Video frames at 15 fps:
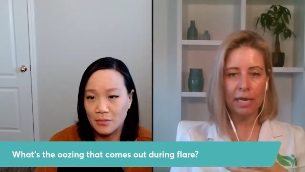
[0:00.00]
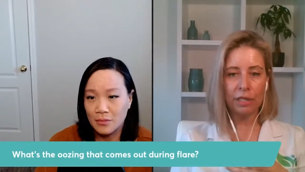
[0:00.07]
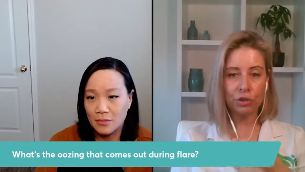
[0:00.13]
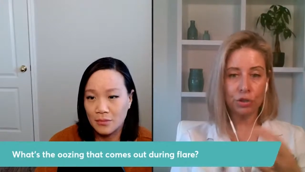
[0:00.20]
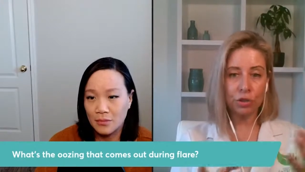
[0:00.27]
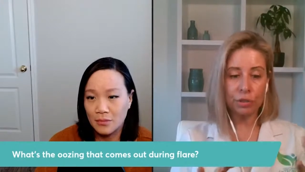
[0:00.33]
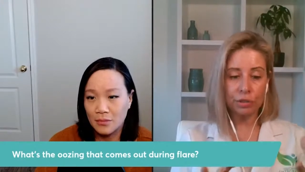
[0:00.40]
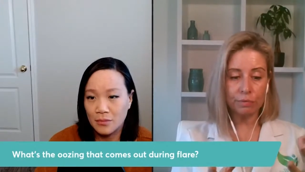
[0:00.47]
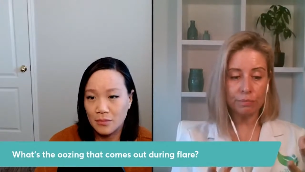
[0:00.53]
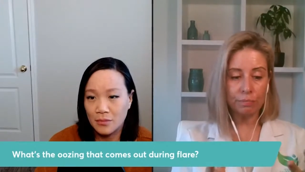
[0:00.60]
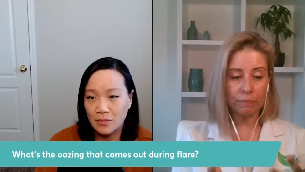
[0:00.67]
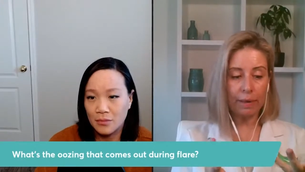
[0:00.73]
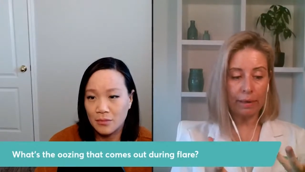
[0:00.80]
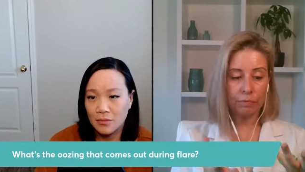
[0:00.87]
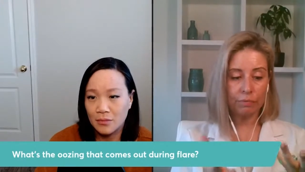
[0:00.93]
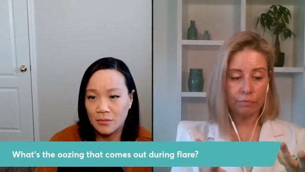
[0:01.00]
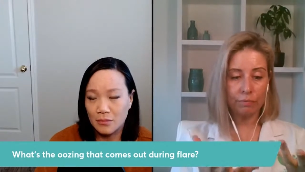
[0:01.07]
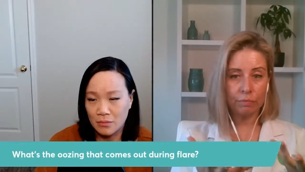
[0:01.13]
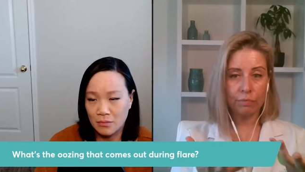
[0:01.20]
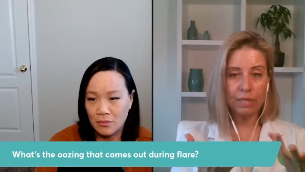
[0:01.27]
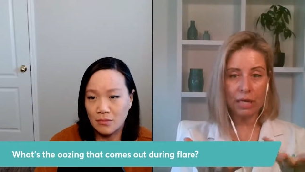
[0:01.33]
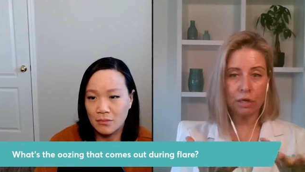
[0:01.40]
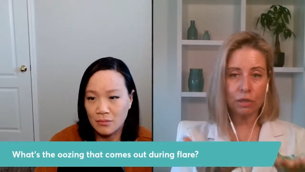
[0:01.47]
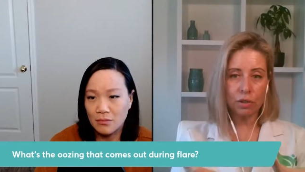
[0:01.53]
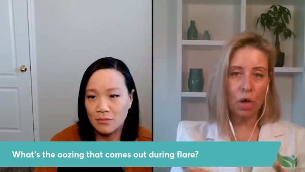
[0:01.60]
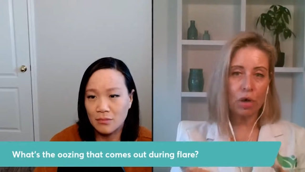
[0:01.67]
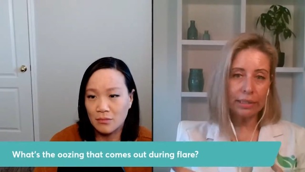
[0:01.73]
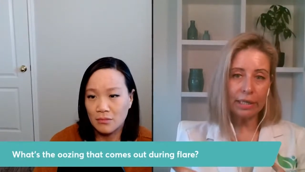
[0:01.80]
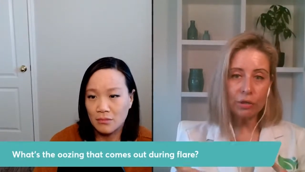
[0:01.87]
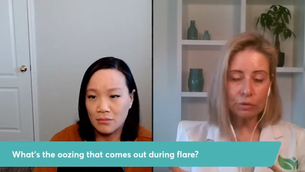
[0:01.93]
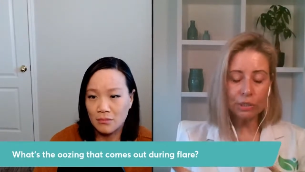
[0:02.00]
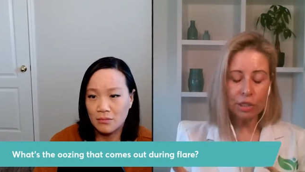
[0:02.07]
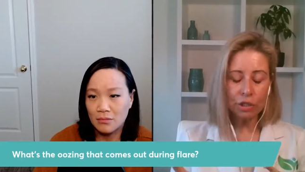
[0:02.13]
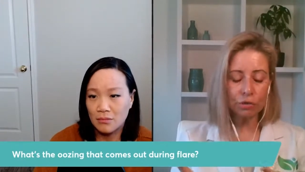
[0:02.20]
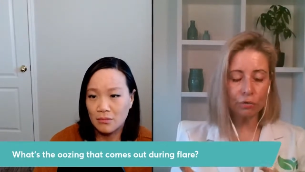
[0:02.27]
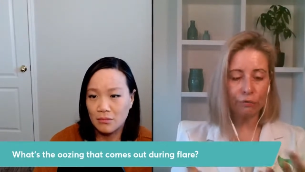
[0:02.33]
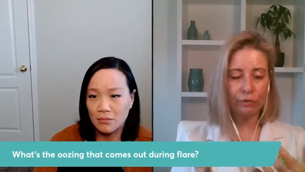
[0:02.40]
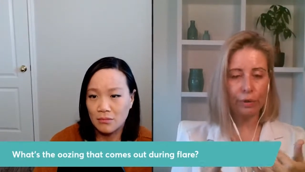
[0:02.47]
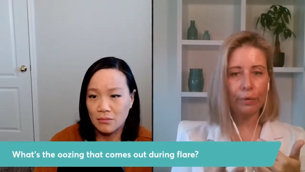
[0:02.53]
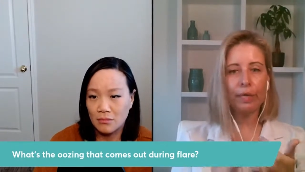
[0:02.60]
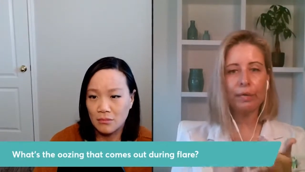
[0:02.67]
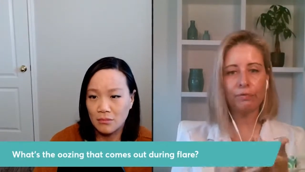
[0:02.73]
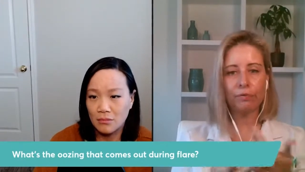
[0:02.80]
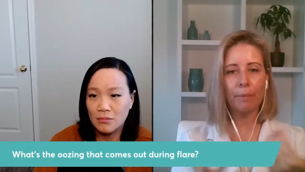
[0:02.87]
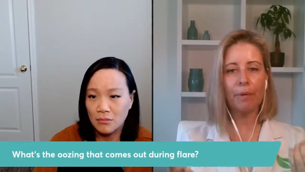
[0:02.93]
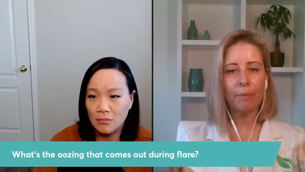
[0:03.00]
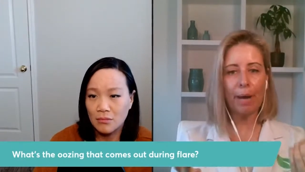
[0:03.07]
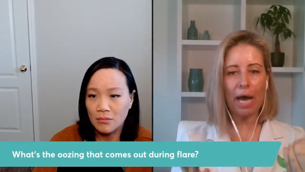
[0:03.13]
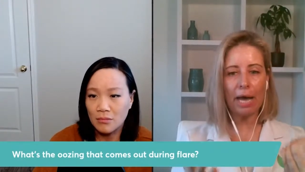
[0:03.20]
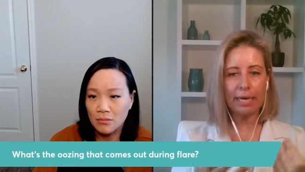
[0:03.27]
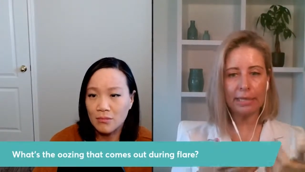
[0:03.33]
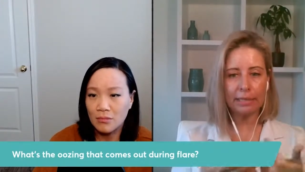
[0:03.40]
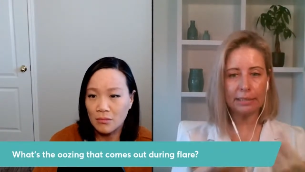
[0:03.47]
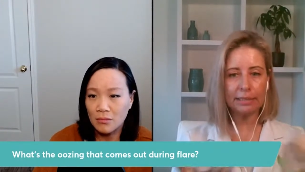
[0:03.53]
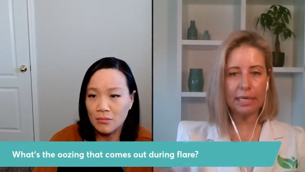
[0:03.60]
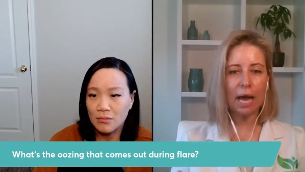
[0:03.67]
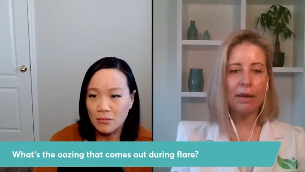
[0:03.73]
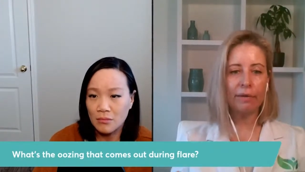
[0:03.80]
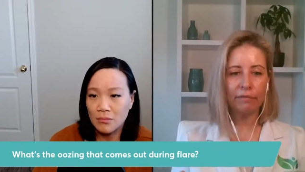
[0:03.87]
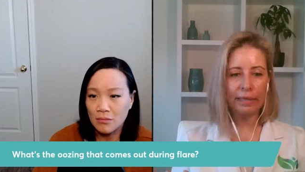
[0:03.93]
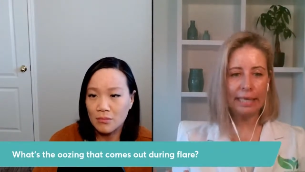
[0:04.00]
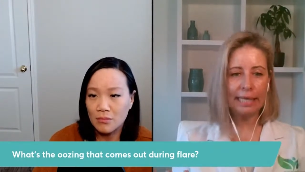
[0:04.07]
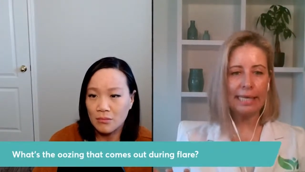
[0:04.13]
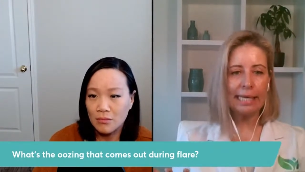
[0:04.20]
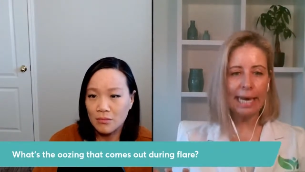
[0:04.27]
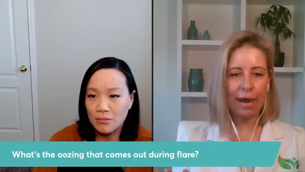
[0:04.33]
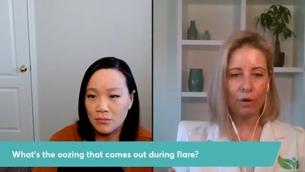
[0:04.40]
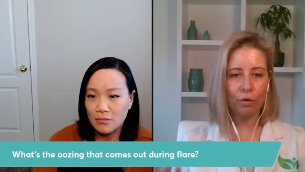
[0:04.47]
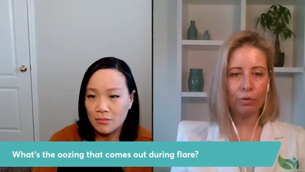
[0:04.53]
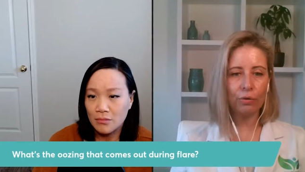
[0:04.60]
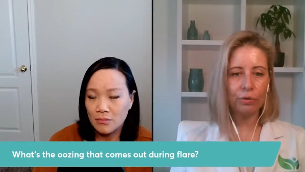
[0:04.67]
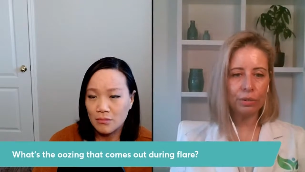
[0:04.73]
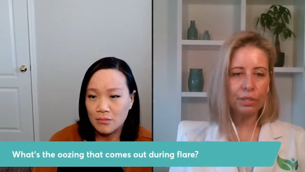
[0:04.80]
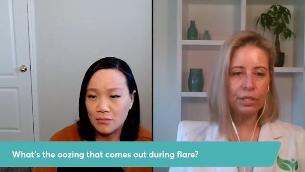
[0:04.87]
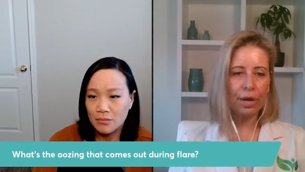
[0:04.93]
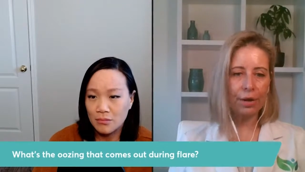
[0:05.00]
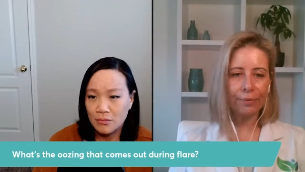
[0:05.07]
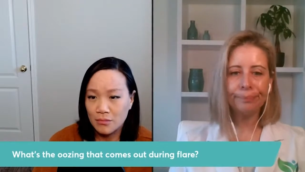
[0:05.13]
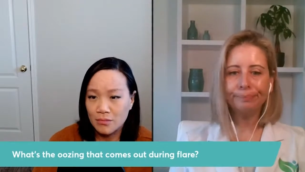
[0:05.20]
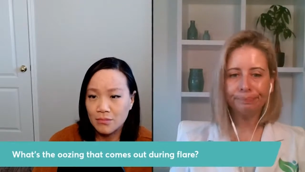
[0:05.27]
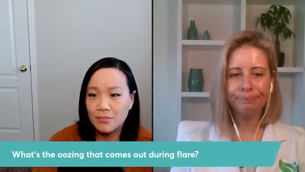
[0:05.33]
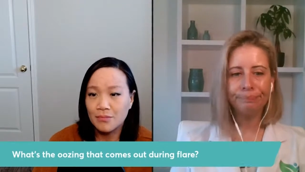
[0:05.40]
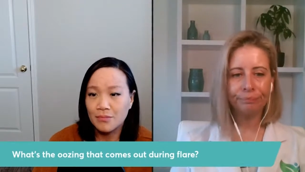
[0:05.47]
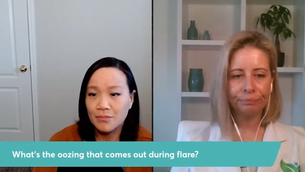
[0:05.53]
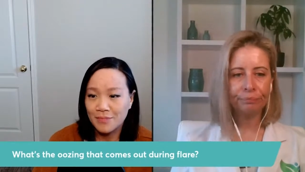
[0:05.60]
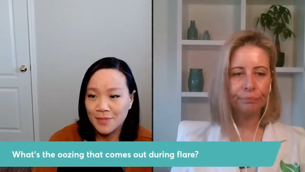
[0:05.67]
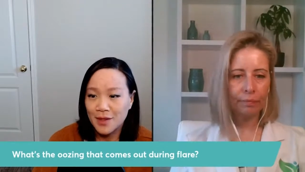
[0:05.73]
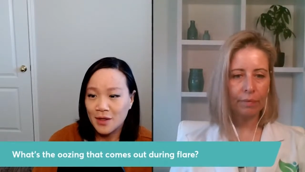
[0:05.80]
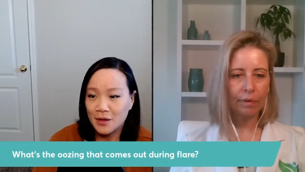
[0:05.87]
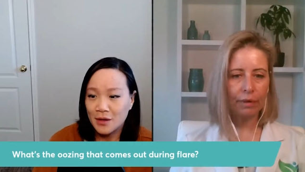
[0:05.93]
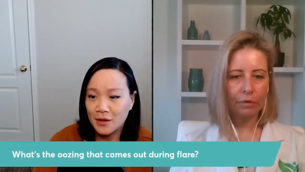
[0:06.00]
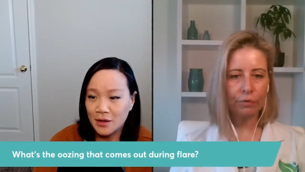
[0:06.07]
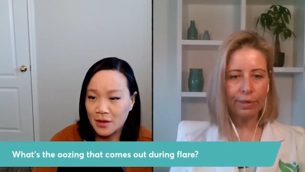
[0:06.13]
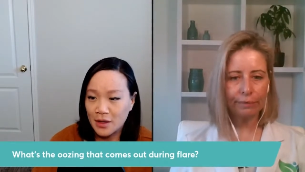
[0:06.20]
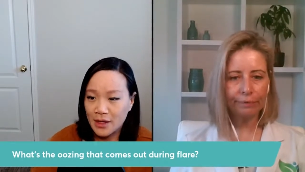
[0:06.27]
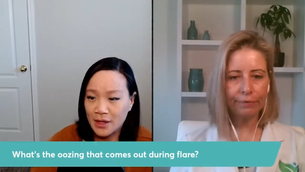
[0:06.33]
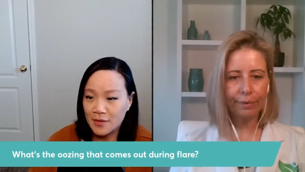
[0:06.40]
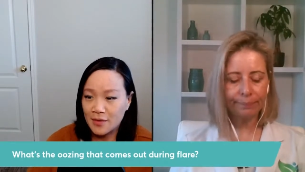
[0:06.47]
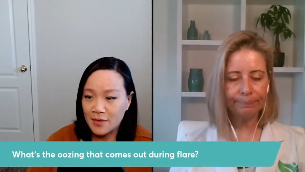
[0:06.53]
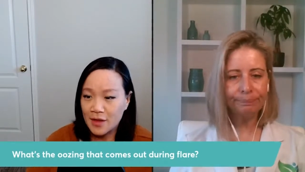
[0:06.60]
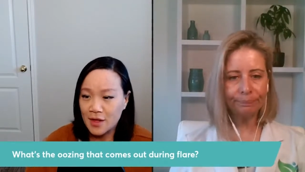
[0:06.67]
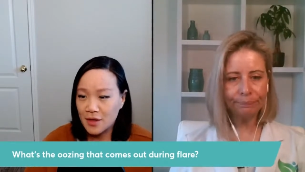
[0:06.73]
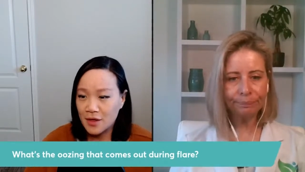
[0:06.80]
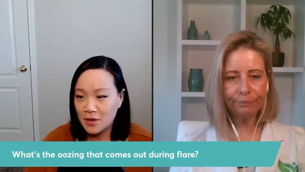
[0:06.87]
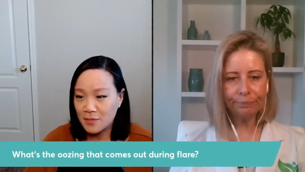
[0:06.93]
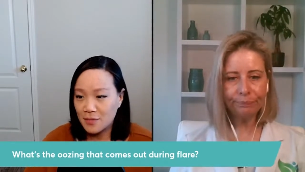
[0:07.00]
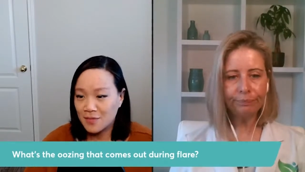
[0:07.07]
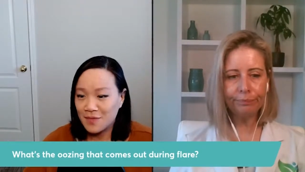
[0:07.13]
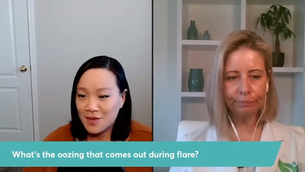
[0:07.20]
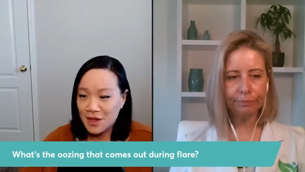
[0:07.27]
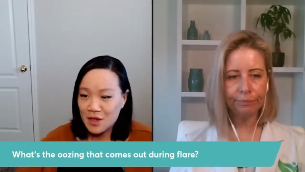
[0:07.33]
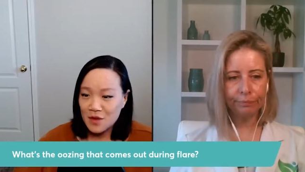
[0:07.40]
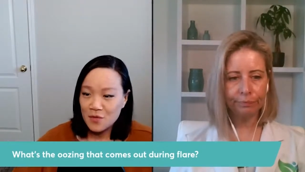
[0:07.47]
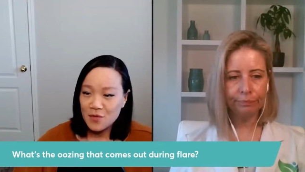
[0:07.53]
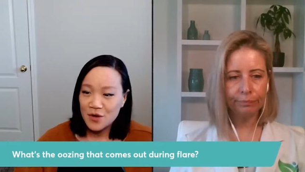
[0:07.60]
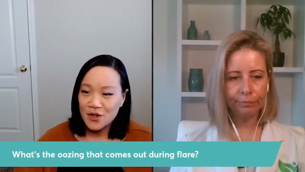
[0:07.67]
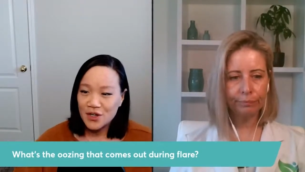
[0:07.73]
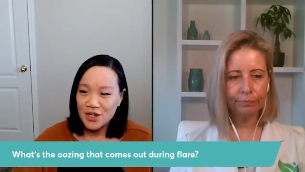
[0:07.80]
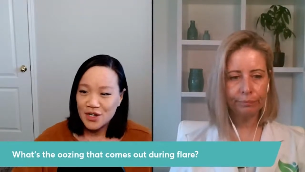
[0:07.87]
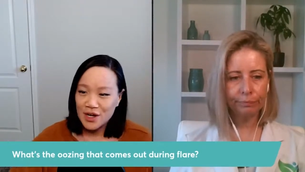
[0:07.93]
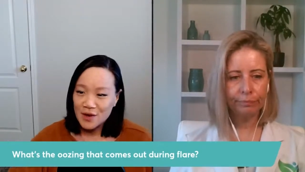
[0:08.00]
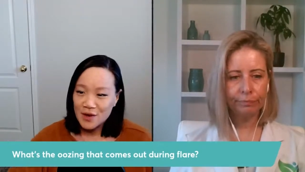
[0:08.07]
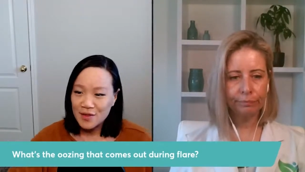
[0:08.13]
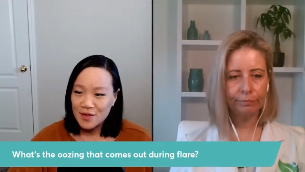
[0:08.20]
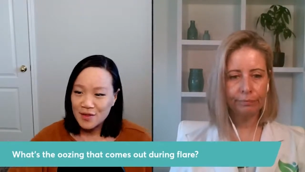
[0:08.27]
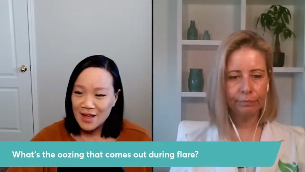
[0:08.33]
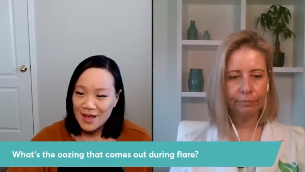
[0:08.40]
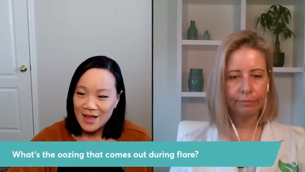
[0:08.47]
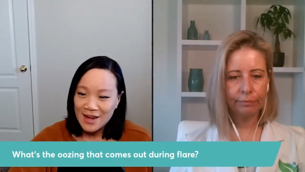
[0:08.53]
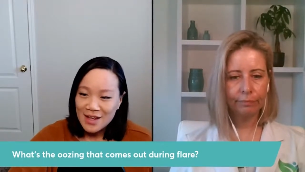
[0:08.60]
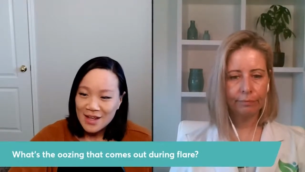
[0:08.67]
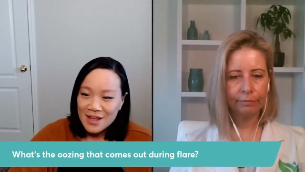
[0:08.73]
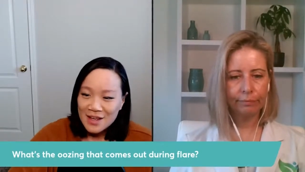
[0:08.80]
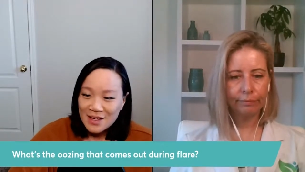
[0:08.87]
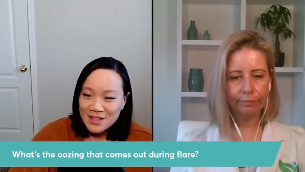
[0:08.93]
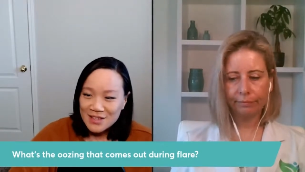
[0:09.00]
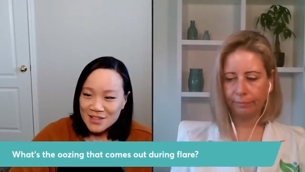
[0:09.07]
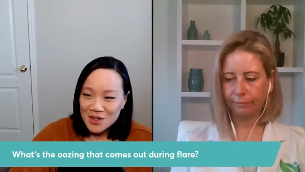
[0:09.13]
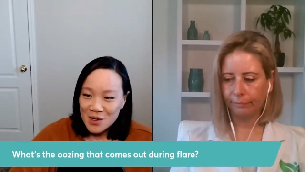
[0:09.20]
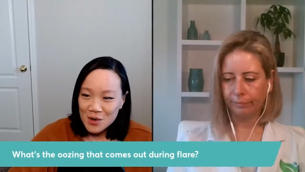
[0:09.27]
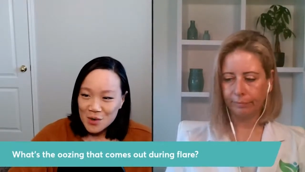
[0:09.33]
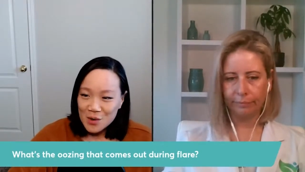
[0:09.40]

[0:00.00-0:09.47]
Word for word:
Speaker 1: It's just like it's called interstitial fluid from the body is kind of leaking out. So
Speaker 2: Got it. Different. Thank you. Thank you for sharing that. So,